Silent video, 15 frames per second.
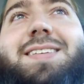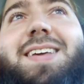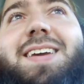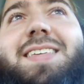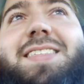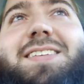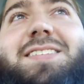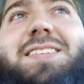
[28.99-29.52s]

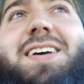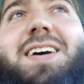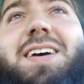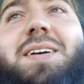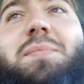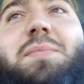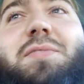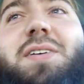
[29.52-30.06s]
take this
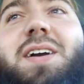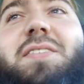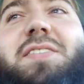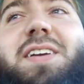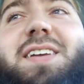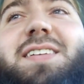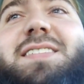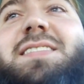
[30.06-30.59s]
time
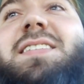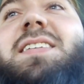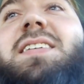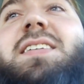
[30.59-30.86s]
driving